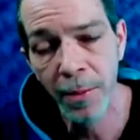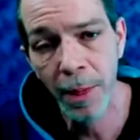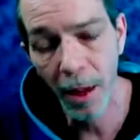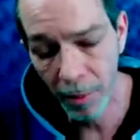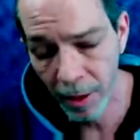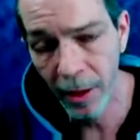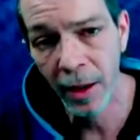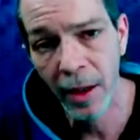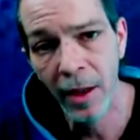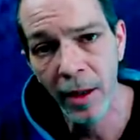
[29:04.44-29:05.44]
Amen.
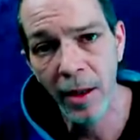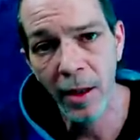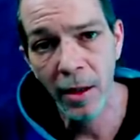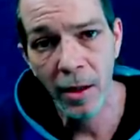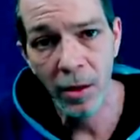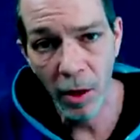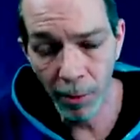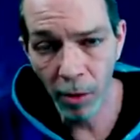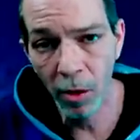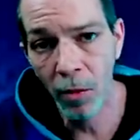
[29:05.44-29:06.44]
So I'm
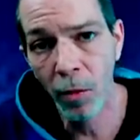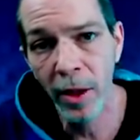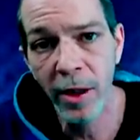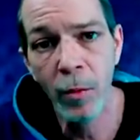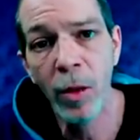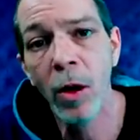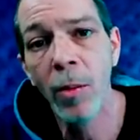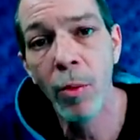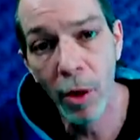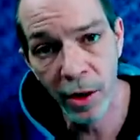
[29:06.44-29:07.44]
going to read and we're going
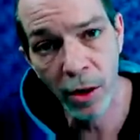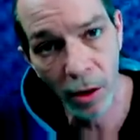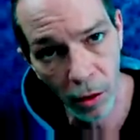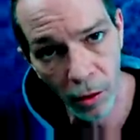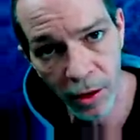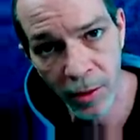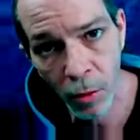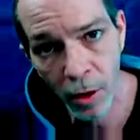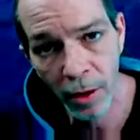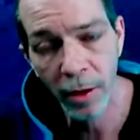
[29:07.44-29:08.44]
to praise our Lord this
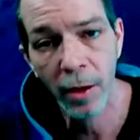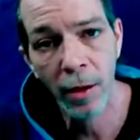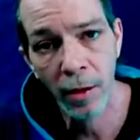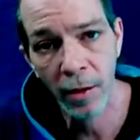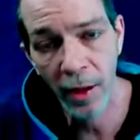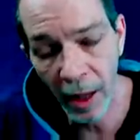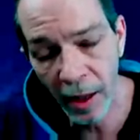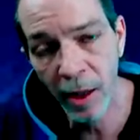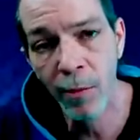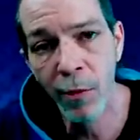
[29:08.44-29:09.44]
morning. Thank
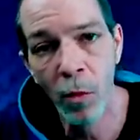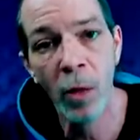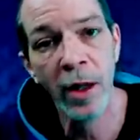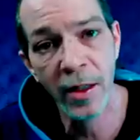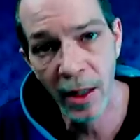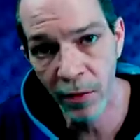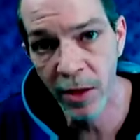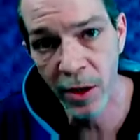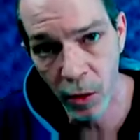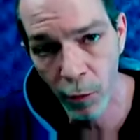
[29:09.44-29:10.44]
him for what he's given
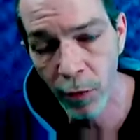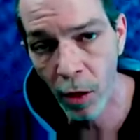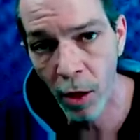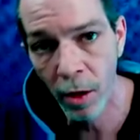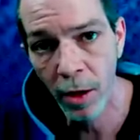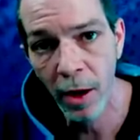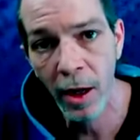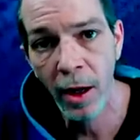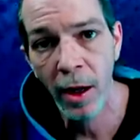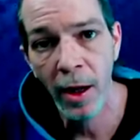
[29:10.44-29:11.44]
us so far
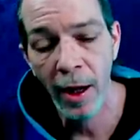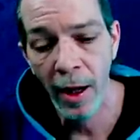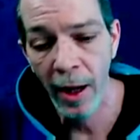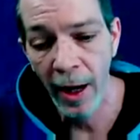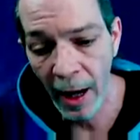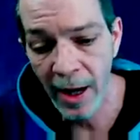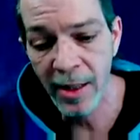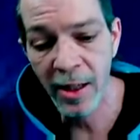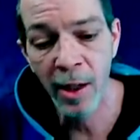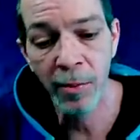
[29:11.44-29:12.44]
and
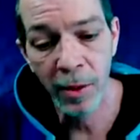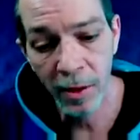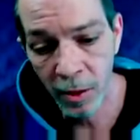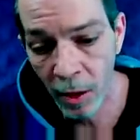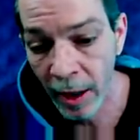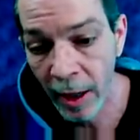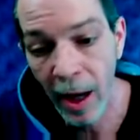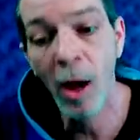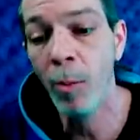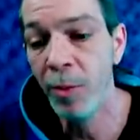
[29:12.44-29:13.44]
ask him to
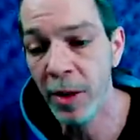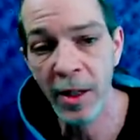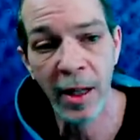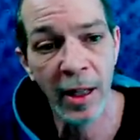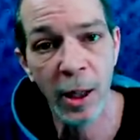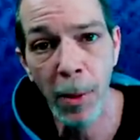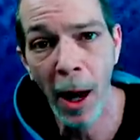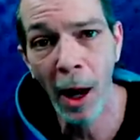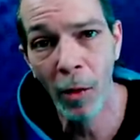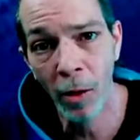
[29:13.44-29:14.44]
help this get his
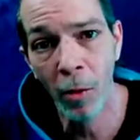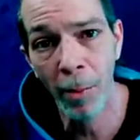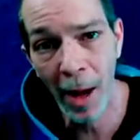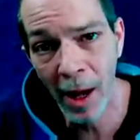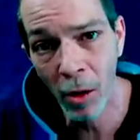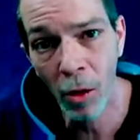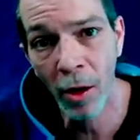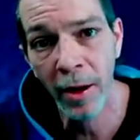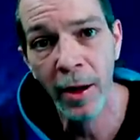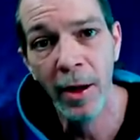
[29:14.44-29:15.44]
power on back
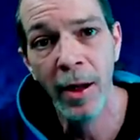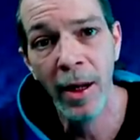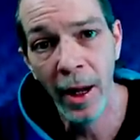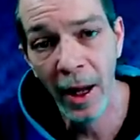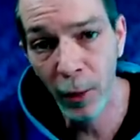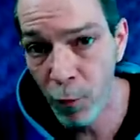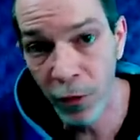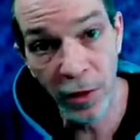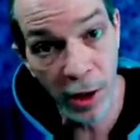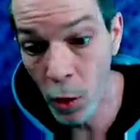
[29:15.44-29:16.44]
on as
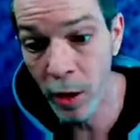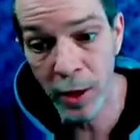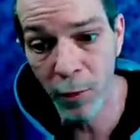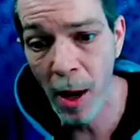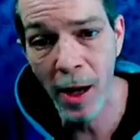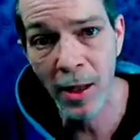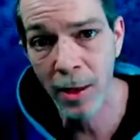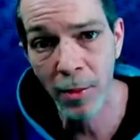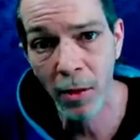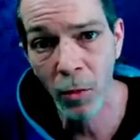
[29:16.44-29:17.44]
soon as
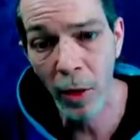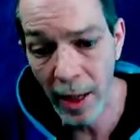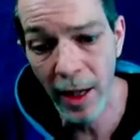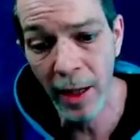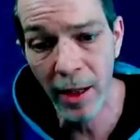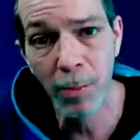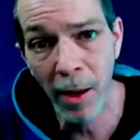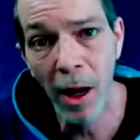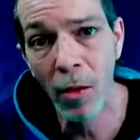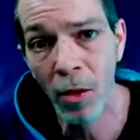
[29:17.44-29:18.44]
possible. We need His
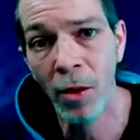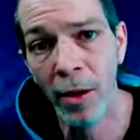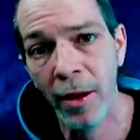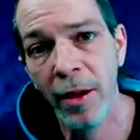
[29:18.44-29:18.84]
power on.